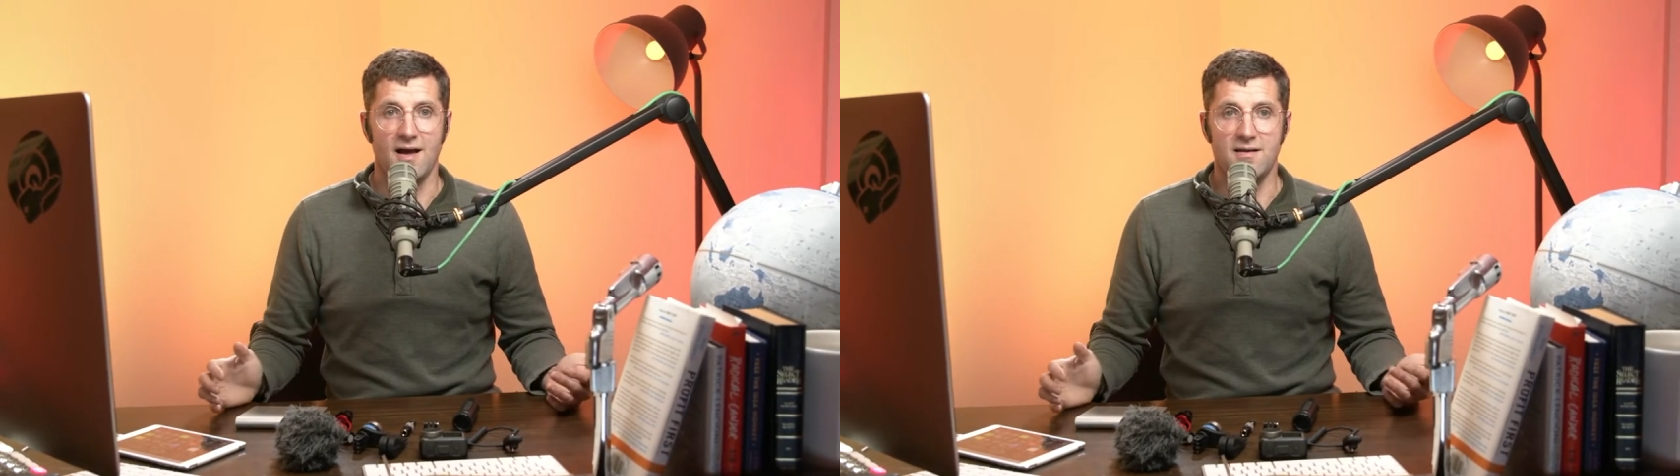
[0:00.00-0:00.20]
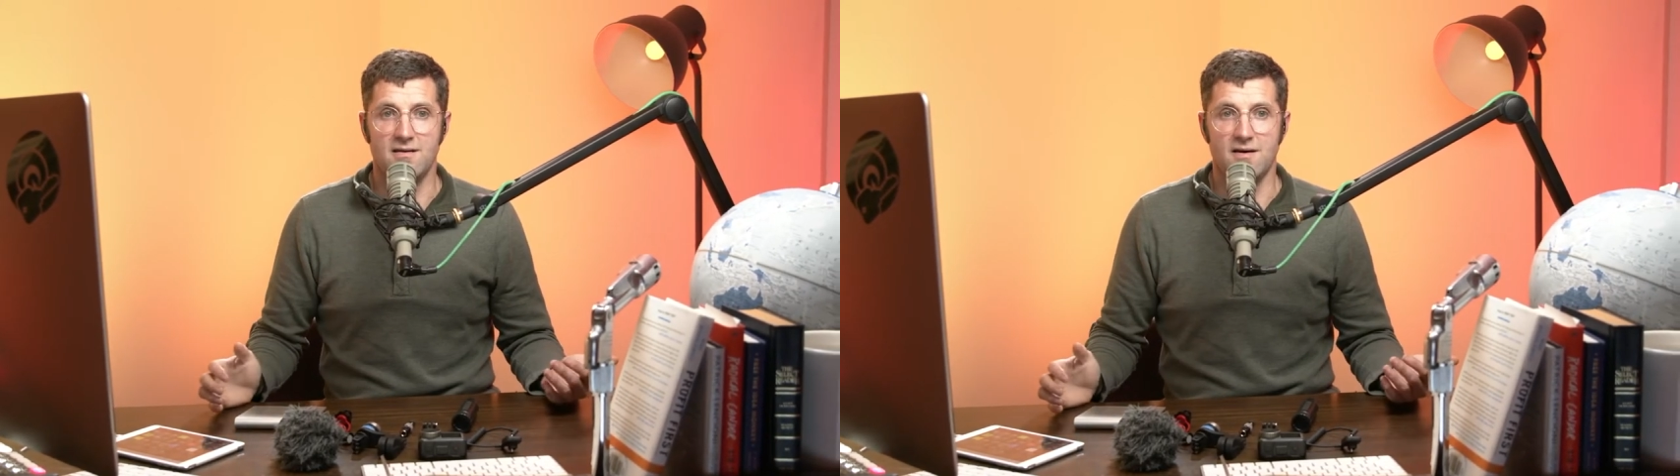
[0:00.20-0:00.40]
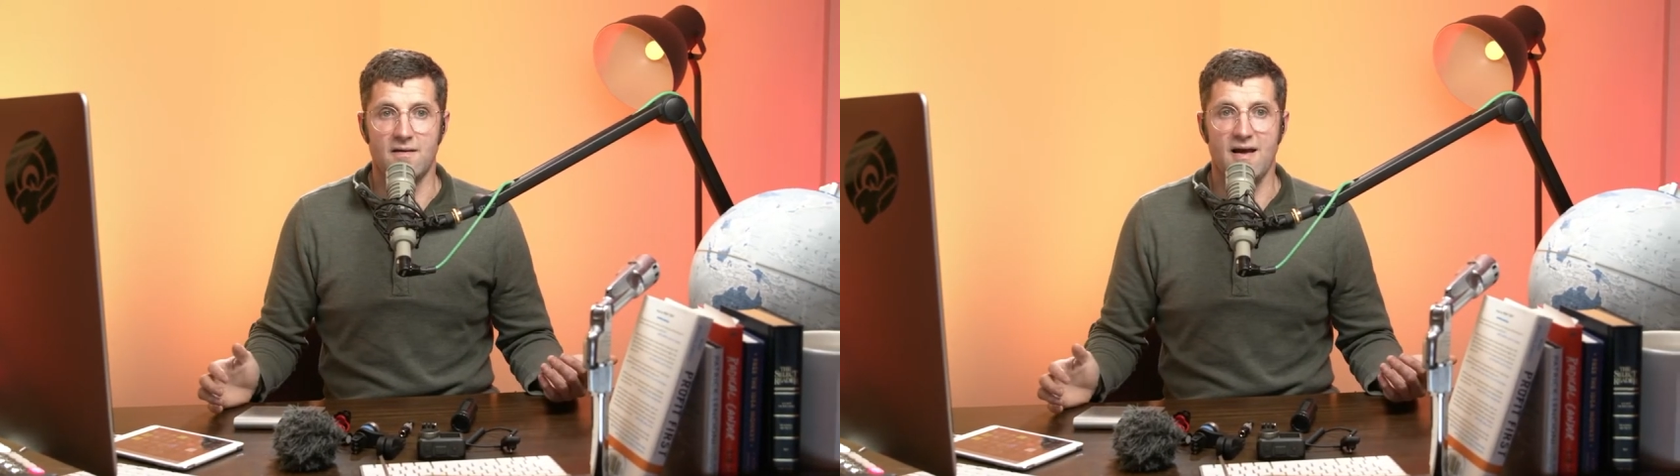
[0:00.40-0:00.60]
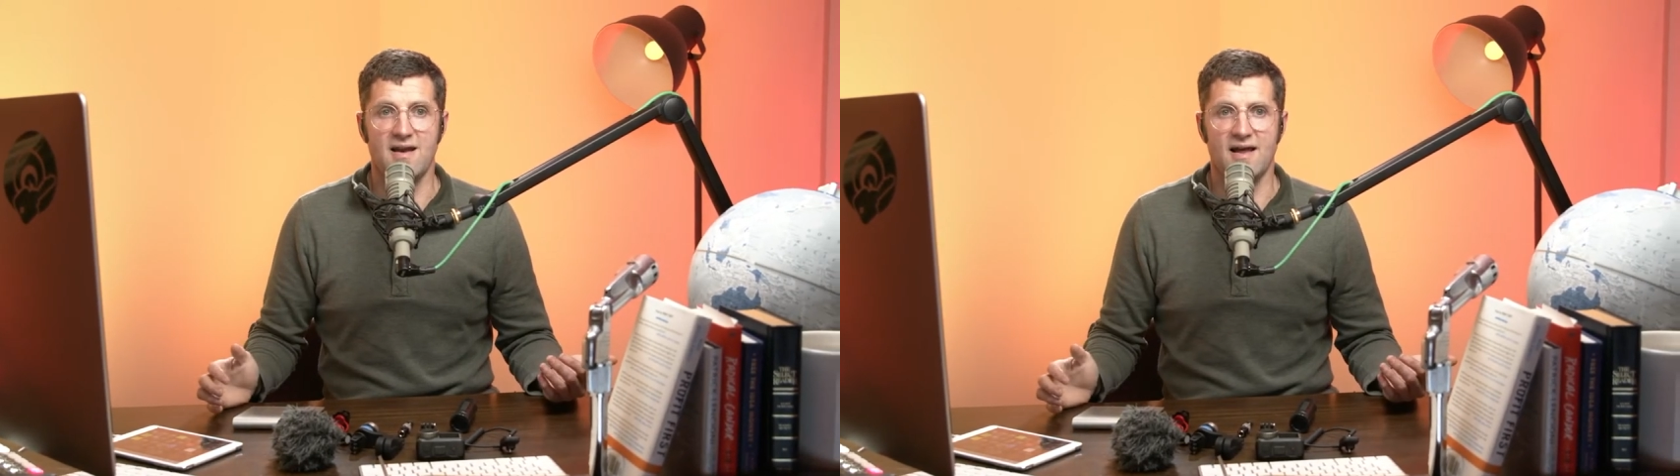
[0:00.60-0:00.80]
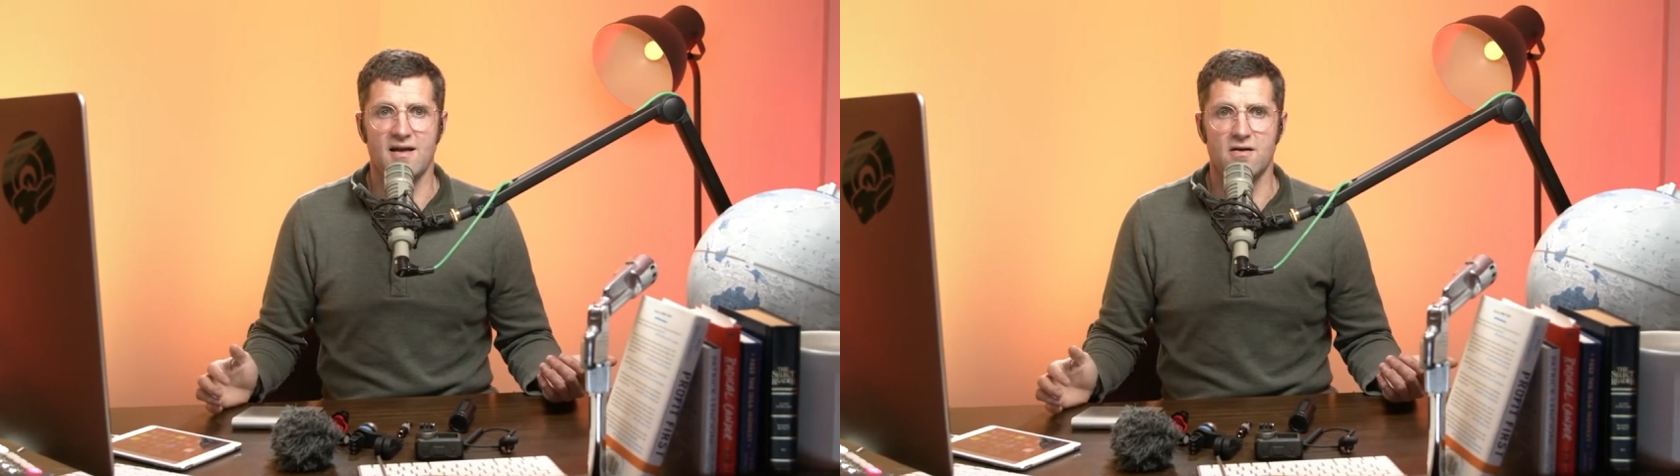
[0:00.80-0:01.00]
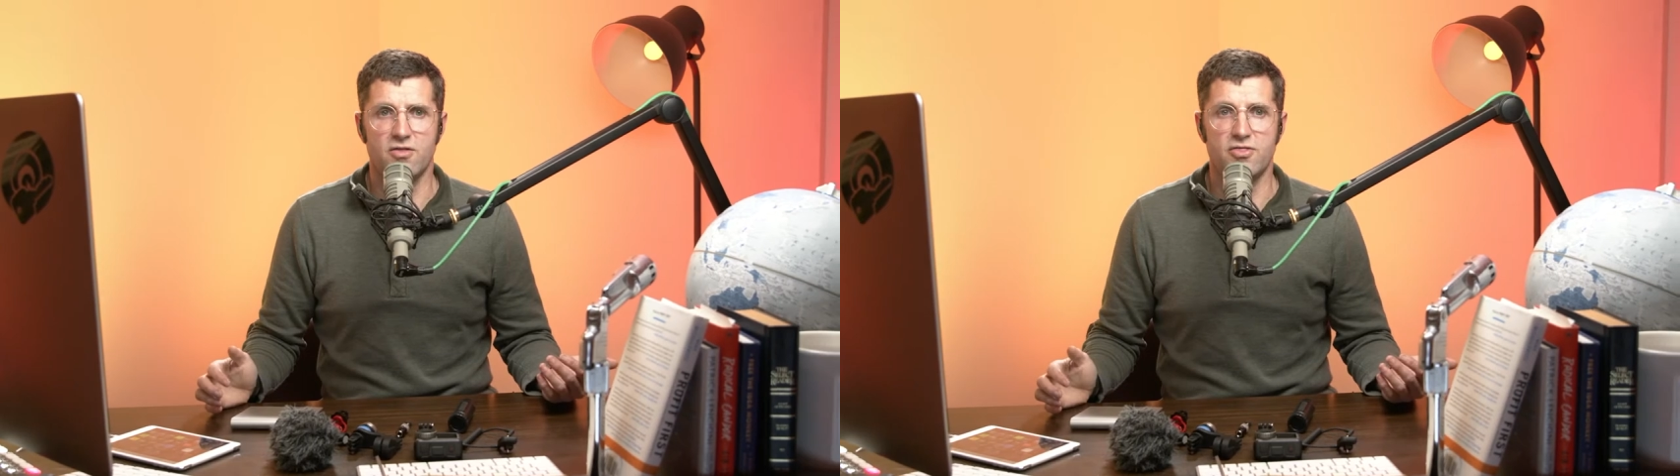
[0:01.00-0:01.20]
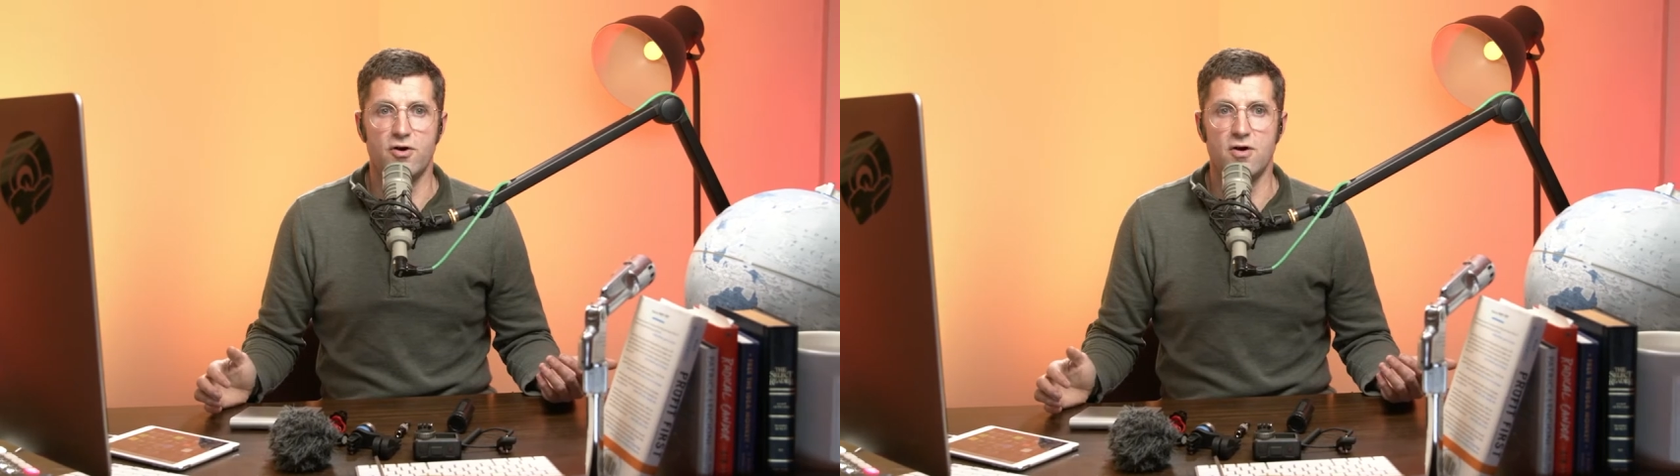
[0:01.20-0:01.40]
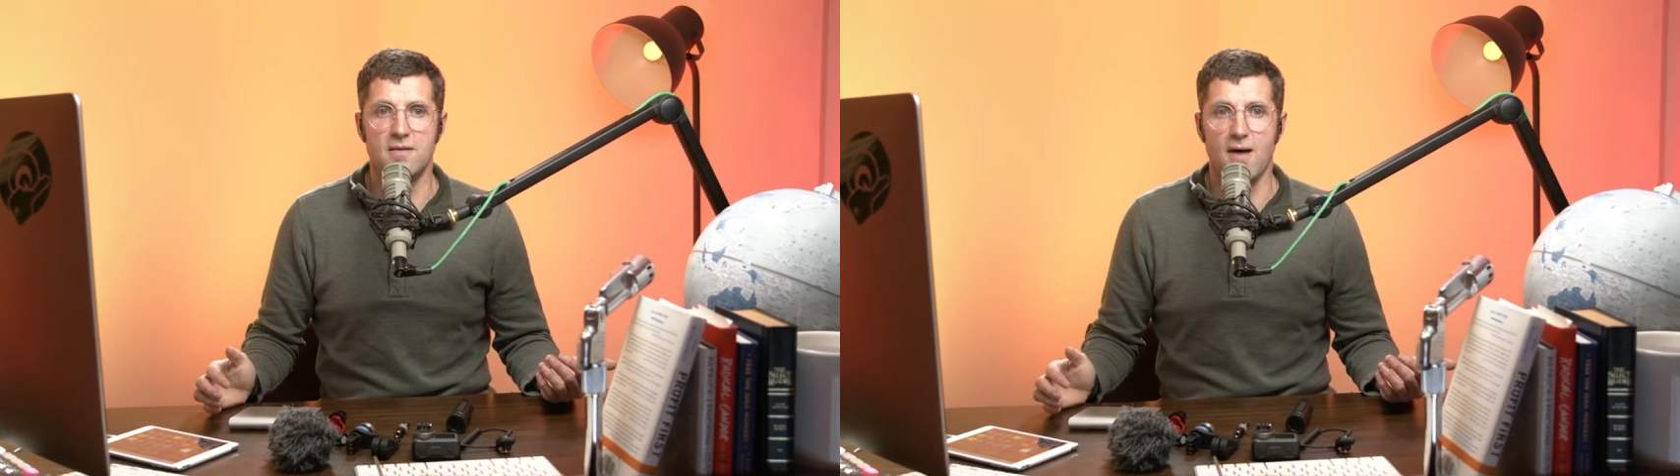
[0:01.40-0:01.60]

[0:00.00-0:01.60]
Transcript: I you know, I had like thirty